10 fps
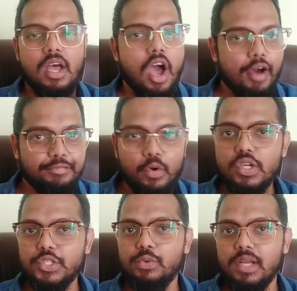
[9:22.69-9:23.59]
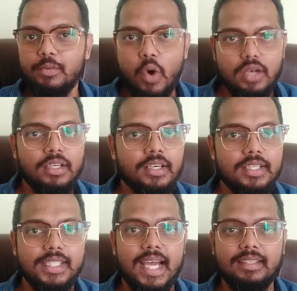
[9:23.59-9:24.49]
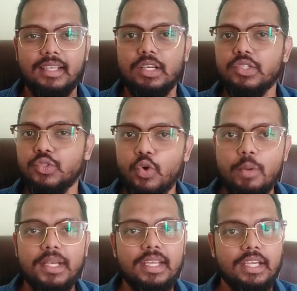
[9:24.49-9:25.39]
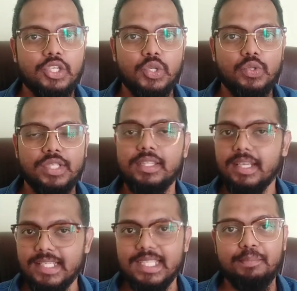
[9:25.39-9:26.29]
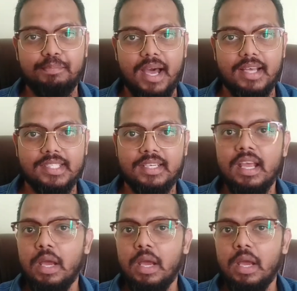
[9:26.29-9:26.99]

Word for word: Of course, you would have all heard that there are so many issues in the recent past